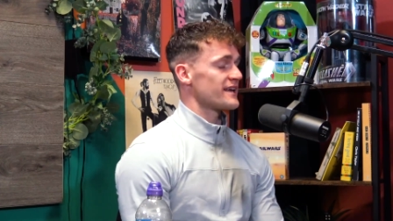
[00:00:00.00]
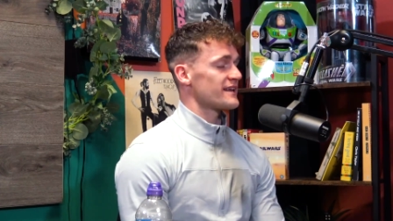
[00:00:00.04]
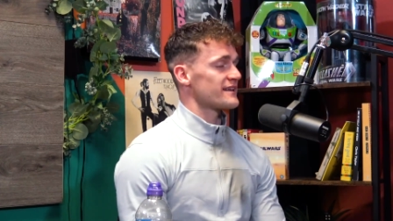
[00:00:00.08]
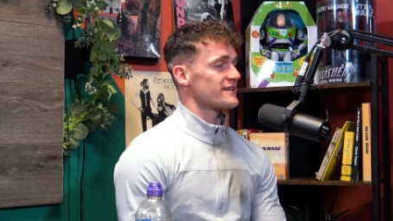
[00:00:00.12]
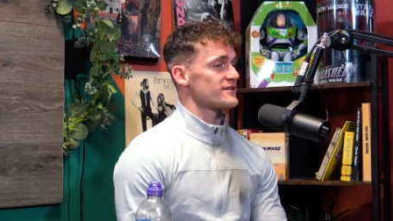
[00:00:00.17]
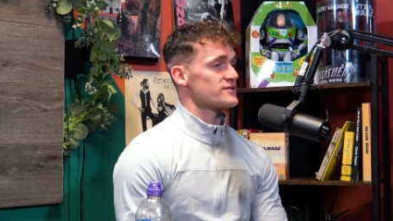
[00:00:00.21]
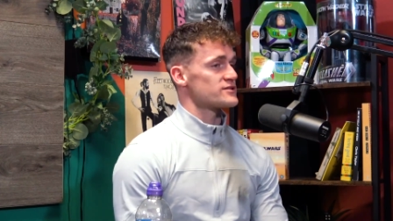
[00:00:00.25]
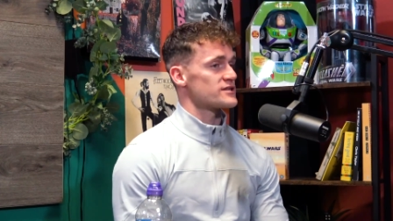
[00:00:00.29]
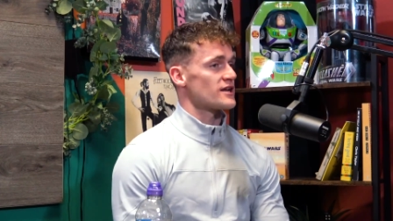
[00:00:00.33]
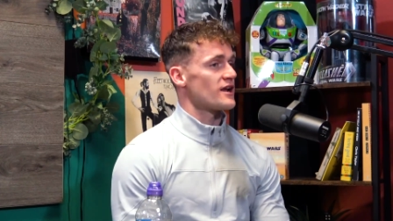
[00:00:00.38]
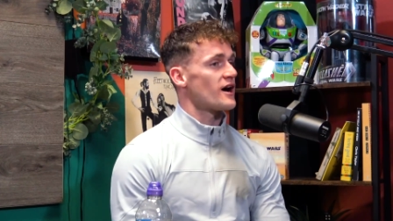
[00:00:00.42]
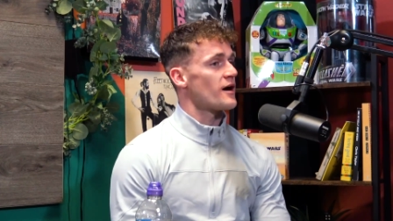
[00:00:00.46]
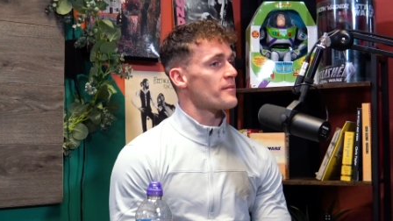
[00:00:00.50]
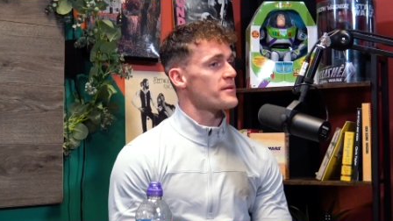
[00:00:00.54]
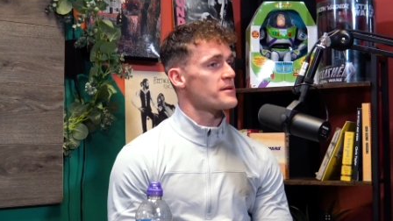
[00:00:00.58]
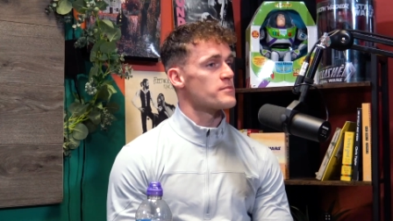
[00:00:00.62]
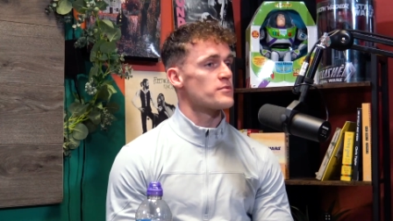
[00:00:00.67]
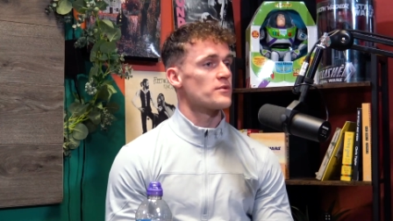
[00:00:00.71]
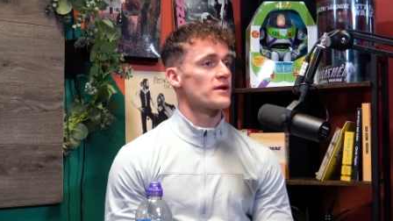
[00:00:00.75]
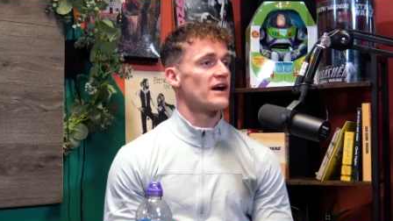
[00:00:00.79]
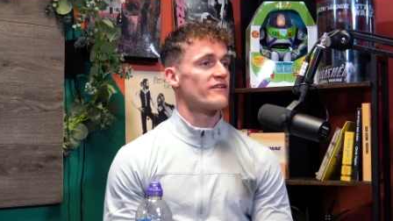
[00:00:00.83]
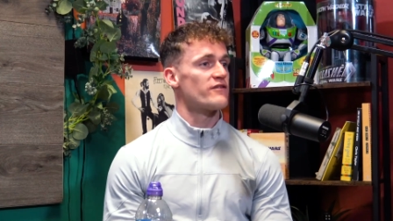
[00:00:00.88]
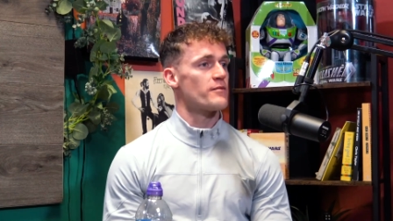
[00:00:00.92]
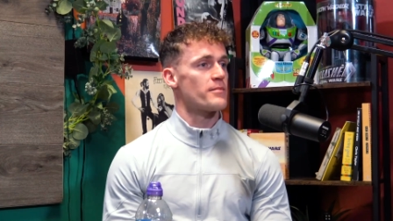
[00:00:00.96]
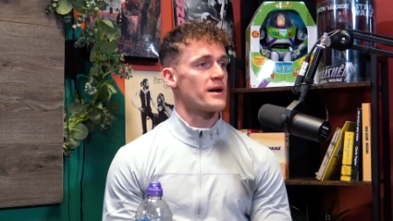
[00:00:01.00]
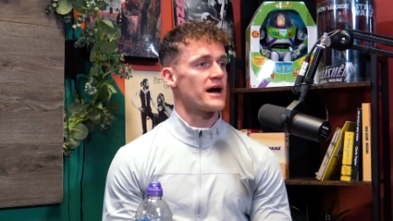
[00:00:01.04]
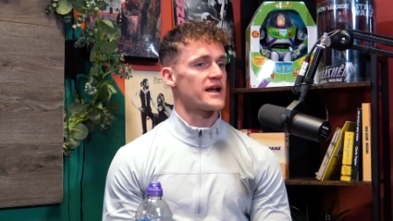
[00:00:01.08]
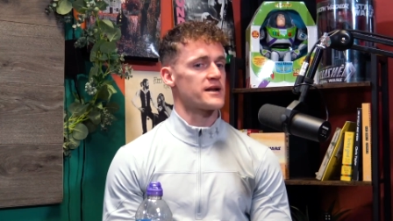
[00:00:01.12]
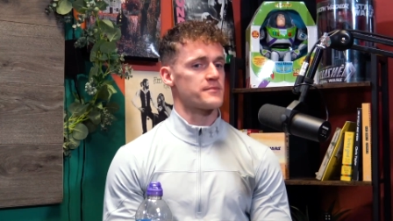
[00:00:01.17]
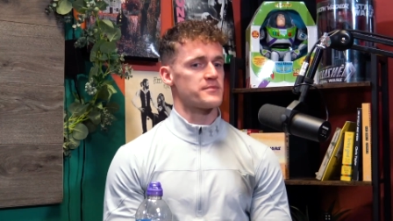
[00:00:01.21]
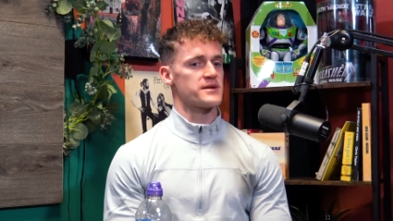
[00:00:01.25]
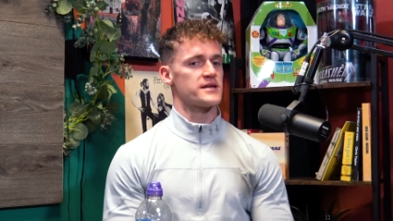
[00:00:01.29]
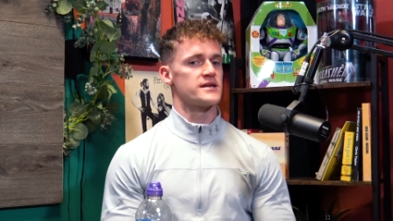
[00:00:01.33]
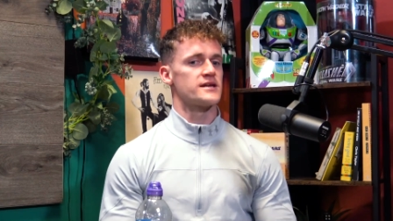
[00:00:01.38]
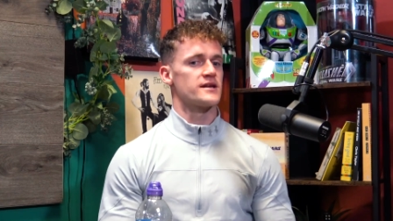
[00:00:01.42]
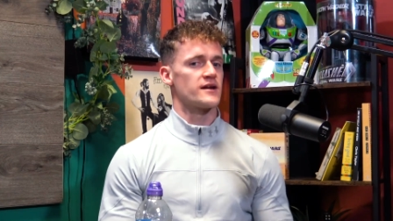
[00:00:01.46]
there's a lot of people who have a bad
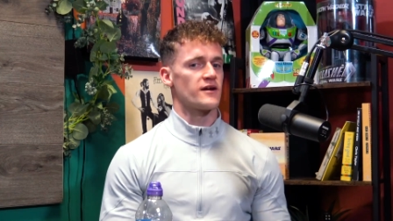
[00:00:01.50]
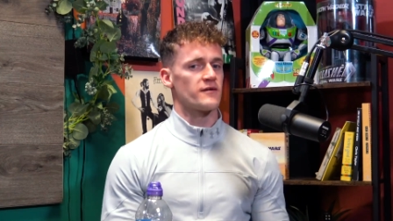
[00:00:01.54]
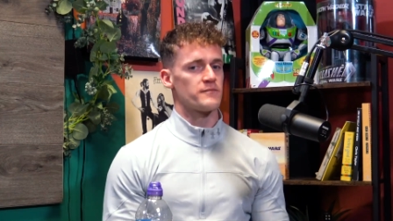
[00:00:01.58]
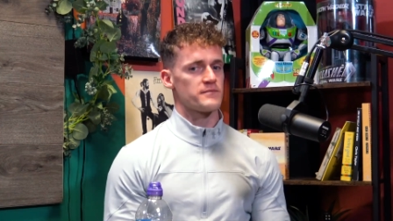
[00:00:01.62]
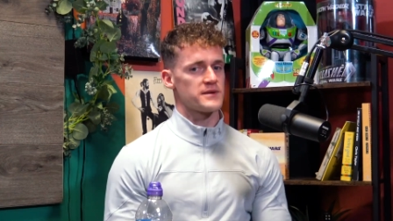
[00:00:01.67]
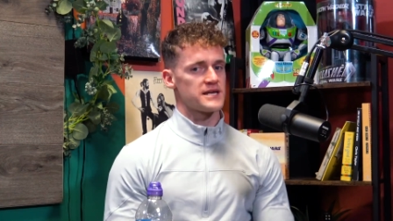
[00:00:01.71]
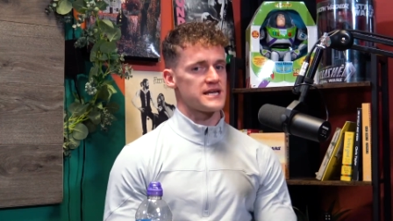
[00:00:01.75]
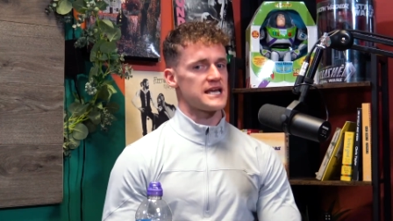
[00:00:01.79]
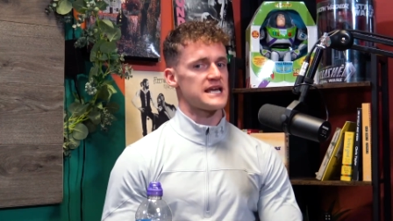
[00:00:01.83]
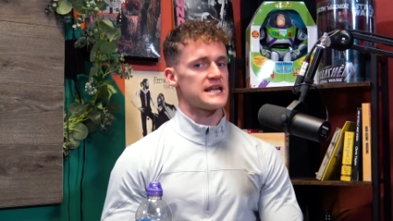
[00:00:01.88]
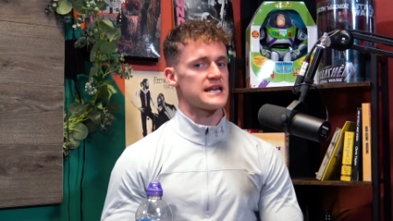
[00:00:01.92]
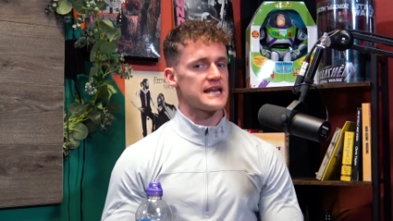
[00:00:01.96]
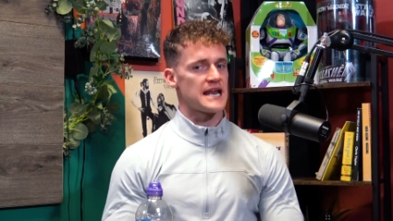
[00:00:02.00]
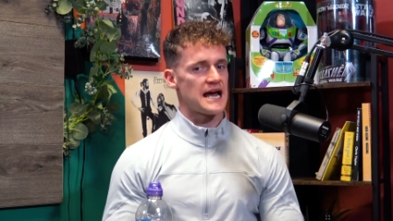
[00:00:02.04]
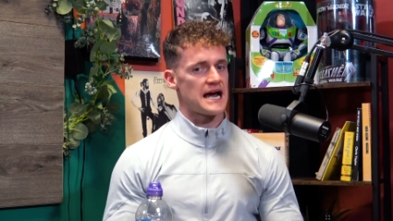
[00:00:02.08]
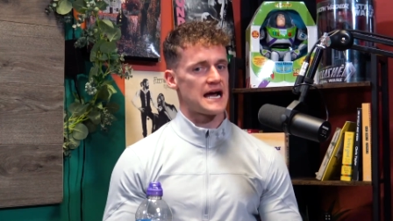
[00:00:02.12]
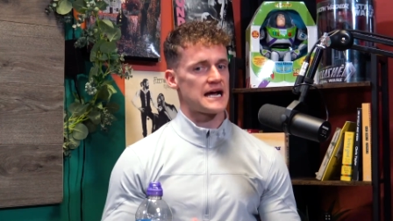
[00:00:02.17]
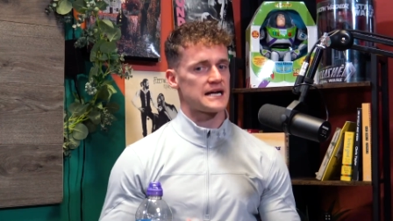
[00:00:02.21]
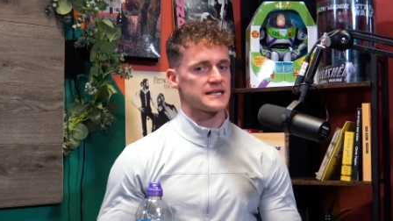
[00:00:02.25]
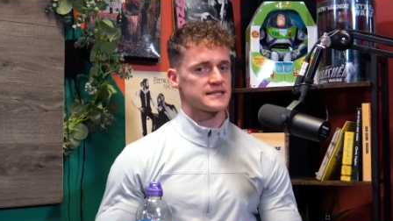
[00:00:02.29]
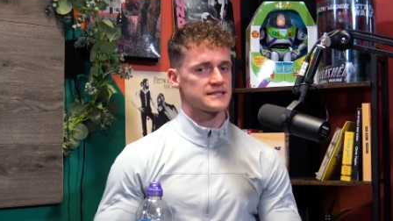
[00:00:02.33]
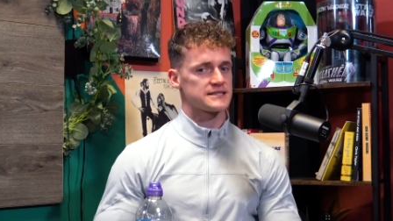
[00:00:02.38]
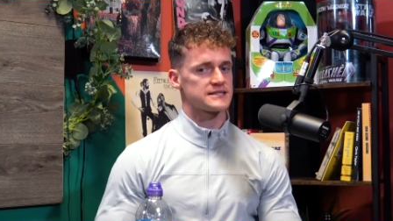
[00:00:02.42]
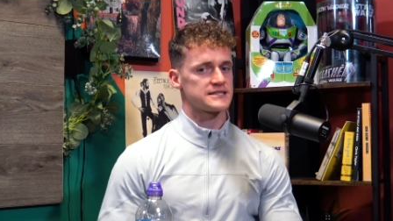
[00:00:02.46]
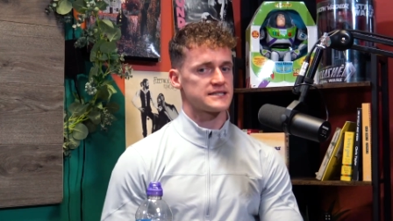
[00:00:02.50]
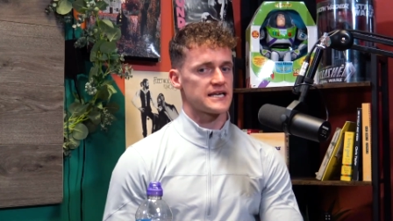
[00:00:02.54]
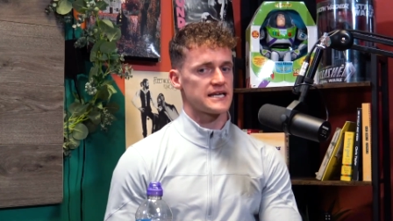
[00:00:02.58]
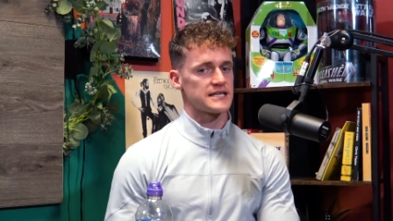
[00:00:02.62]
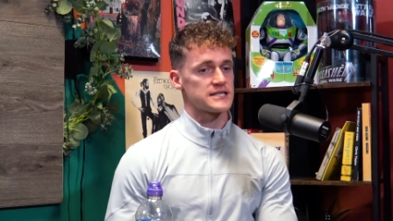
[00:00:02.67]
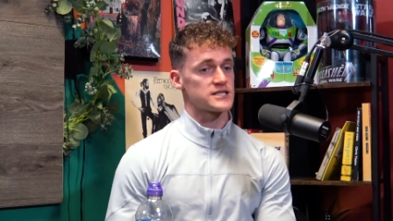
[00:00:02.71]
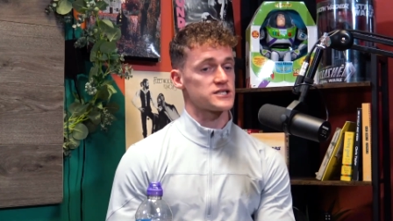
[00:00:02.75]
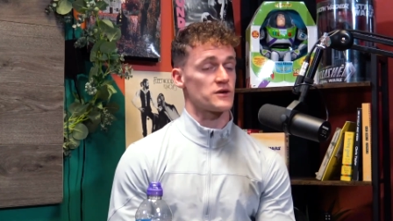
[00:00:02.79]
opinion of me in that sense.